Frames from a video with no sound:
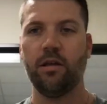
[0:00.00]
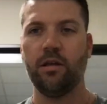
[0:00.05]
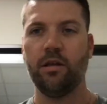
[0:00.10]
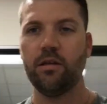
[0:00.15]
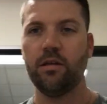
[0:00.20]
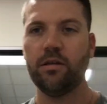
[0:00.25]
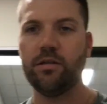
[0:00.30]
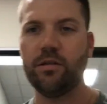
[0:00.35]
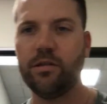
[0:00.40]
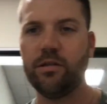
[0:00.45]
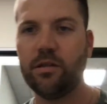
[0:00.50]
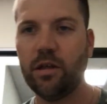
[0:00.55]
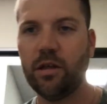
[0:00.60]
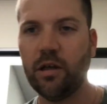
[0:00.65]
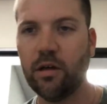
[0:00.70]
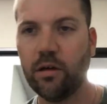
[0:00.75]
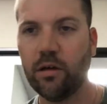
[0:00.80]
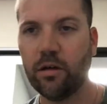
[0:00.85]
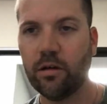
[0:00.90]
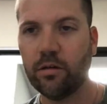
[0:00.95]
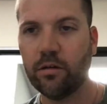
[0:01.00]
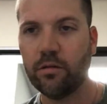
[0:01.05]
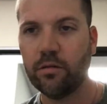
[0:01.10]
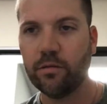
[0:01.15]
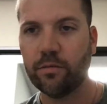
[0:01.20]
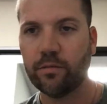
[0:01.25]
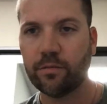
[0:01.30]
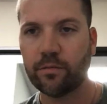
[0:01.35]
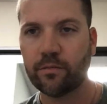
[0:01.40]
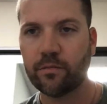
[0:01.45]
so
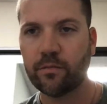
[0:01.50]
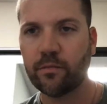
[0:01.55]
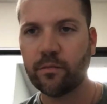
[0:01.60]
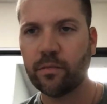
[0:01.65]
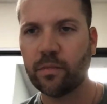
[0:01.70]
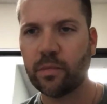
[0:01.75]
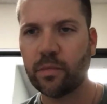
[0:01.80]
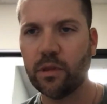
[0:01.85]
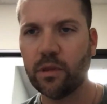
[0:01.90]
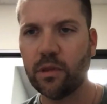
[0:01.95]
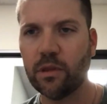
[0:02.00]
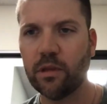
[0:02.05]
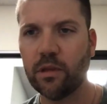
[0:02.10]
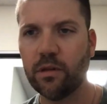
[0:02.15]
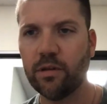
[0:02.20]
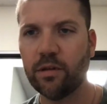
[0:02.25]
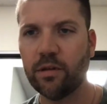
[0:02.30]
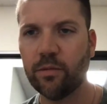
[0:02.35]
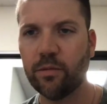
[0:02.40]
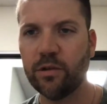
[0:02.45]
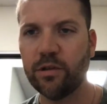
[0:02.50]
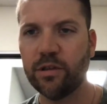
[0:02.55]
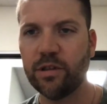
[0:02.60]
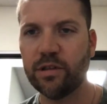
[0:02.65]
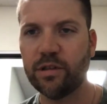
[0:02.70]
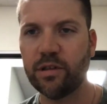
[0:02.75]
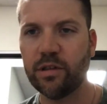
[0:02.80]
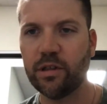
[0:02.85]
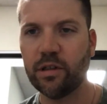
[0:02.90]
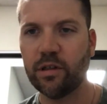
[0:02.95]
someone
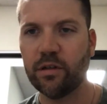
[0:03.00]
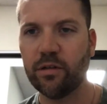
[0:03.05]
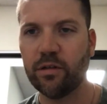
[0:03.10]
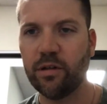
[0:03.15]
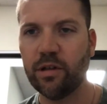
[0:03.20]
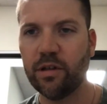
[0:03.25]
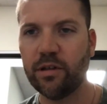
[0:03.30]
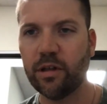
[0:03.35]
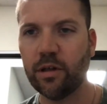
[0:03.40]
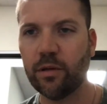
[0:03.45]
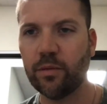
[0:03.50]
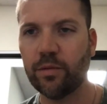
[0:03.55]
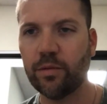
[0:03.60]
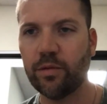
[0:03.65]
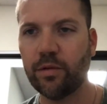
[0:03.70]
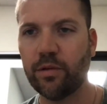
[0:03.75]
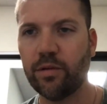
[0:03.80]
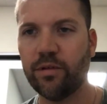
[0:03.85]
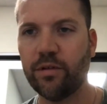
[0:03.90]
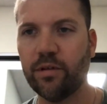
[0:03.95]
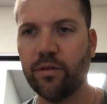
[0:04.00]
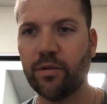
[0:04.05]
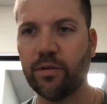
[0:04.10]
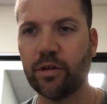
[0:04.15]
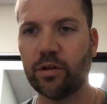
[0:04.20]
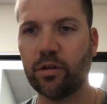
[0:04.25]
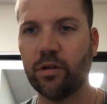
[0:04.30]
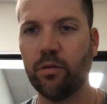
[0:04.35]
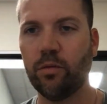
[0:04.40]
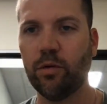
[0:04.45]
just, this helps with
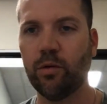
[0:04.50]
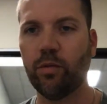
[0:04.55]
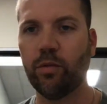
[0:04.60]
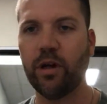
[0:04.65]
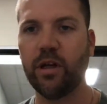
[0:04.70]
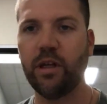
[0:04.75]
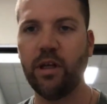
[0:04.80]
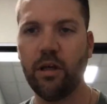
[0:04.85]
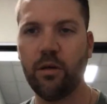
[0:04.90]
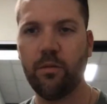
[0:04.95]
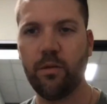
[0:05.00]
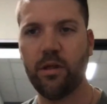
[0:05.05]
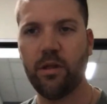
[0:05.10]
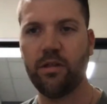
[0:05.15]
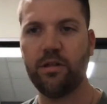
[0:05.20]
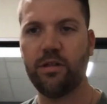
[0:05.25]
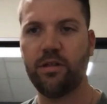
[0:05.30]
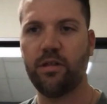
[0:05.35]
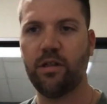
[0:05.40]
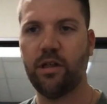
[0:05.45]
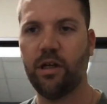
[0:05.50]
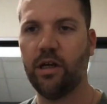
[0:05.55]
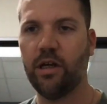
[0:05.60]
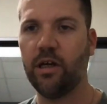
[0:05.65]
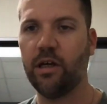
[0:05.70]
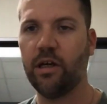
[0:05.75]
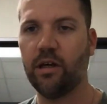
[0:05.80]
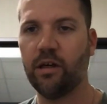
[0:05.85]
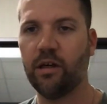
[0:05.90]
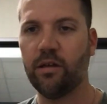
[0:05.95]
severe global brain damage.
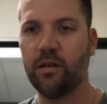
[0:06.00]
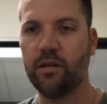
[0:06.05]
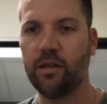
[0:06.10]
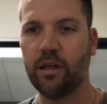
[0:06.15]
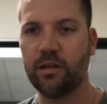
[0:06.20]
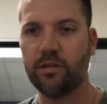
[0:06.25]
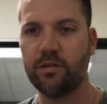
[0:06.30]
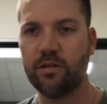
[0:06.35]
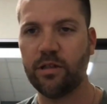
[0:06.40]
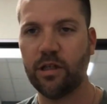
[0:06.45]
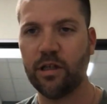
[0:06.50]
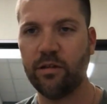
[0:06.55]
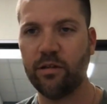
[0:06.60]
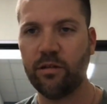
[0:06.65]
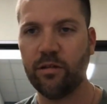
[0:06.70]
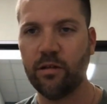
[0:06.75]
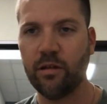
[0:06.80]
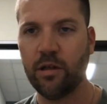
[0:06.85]
The answer is yes.